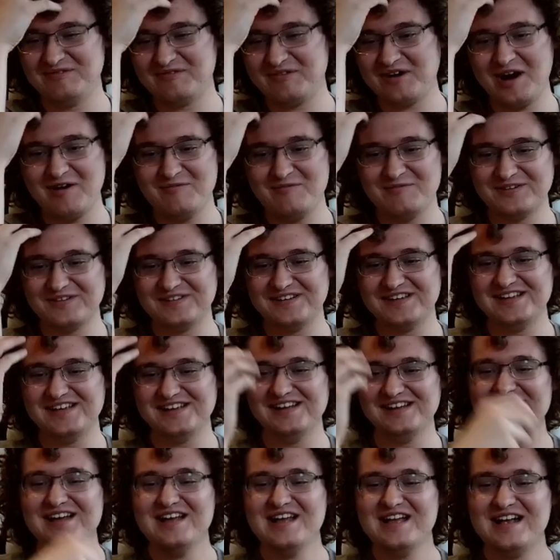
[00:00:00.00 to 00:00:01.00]

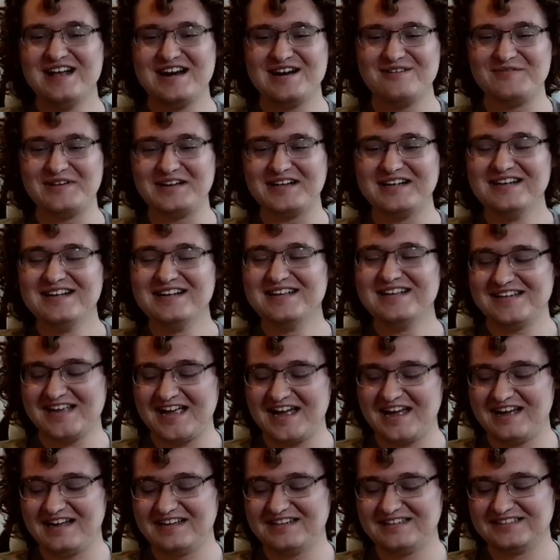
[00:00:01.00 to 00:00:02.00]
properly. And I'm like,
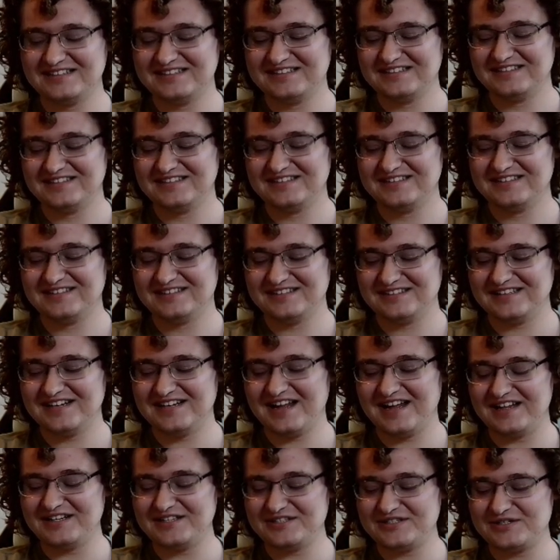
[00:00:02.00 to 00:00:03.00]
"Yeah,
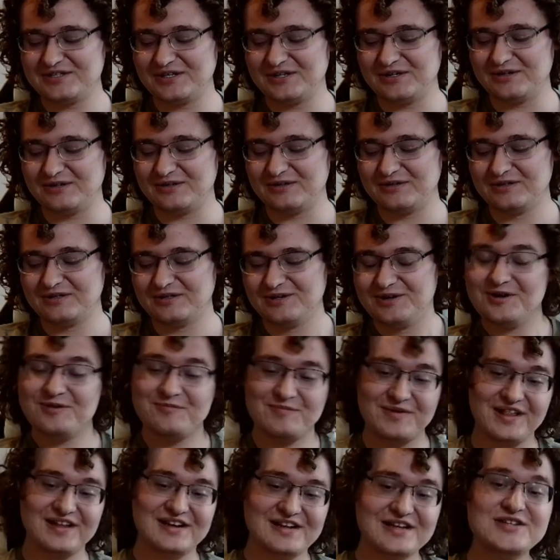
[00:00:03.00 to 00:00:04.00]
yeah, that's true."
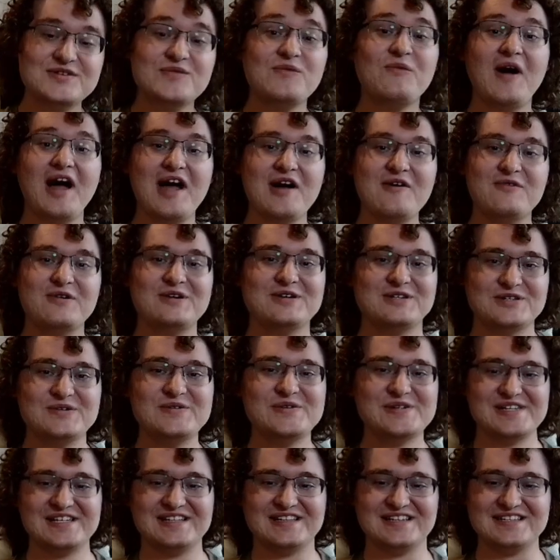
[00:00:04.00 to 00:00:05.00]
That is why we're
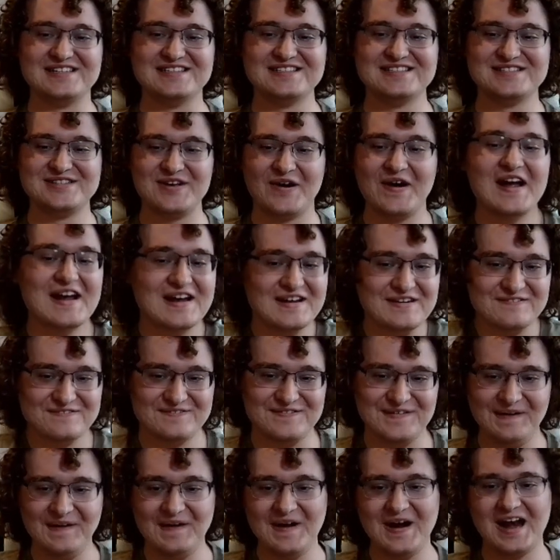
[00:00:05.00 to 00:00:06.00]
doing this, so I can
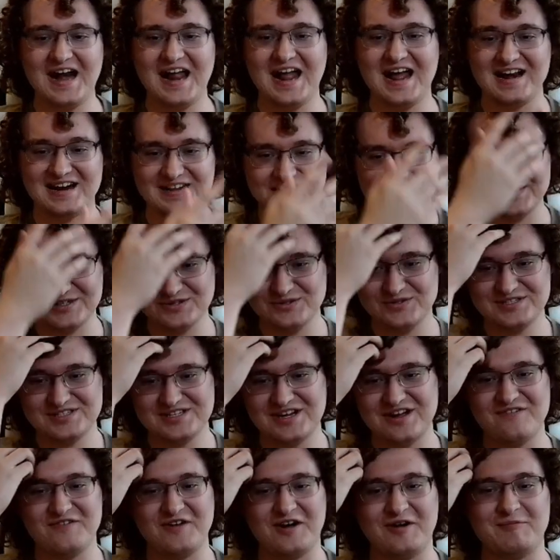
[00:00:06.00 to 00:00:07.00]
figure out how to do
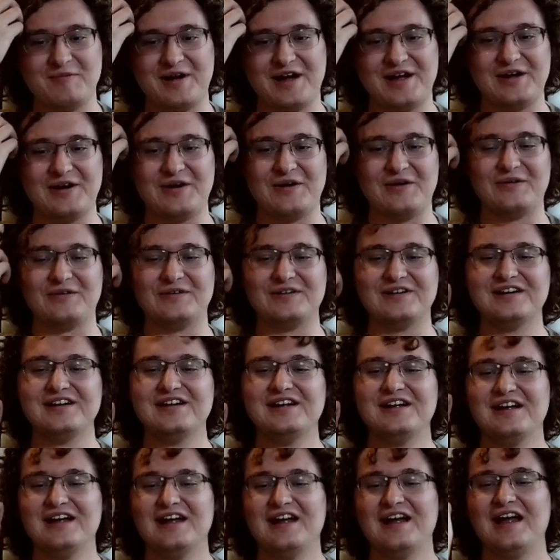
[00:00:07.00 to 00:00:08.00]
stuff on my own.
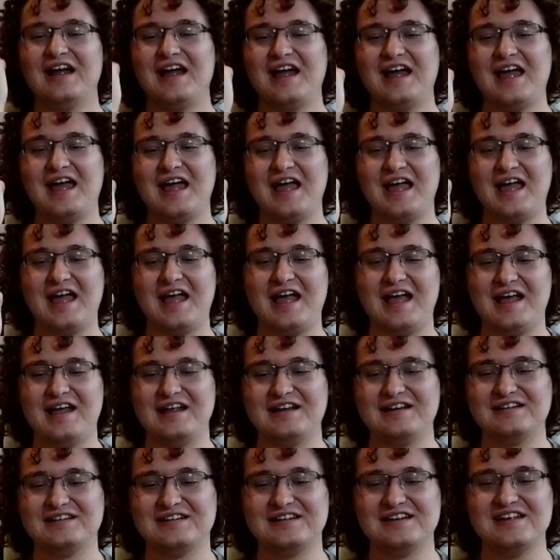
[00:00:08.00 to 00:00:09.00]

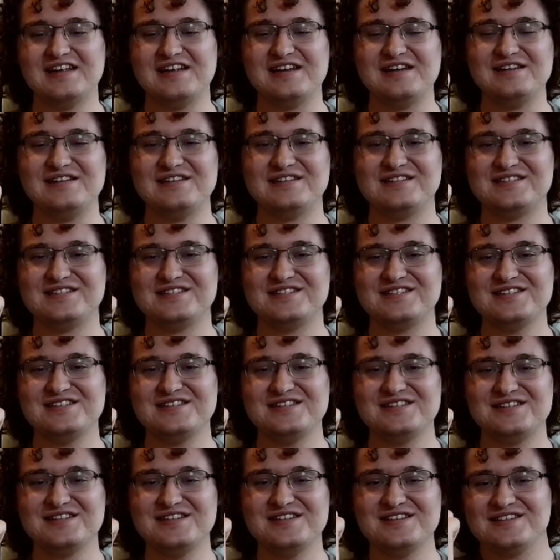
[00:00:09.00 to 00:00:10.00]
And it's
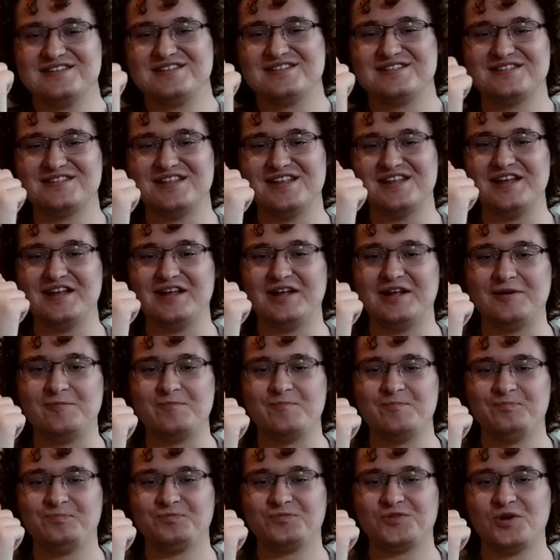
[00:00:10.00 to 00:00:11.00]
just this thing
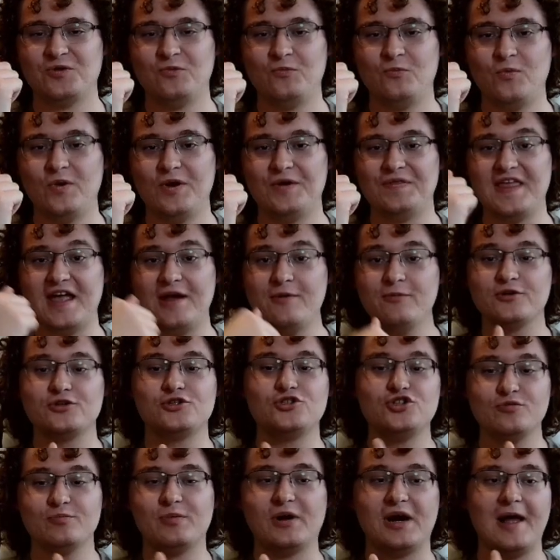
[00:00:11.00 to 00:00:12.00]
where they were
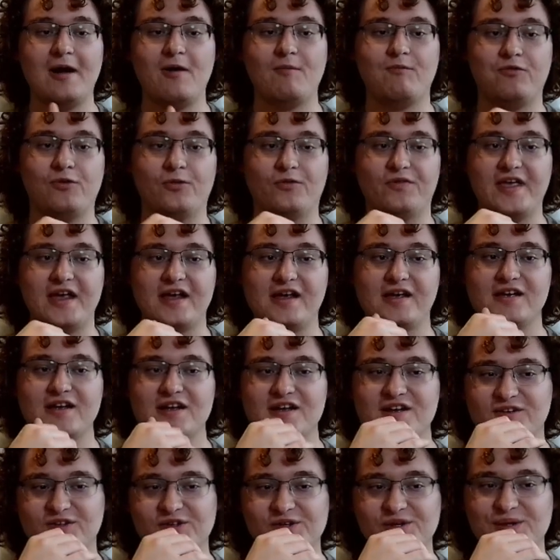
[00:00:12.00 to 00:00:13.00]
super helpful. They
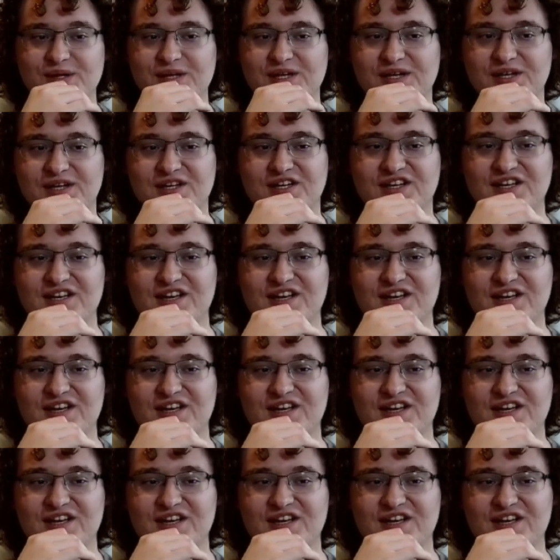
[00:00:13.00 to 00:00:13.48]
literally,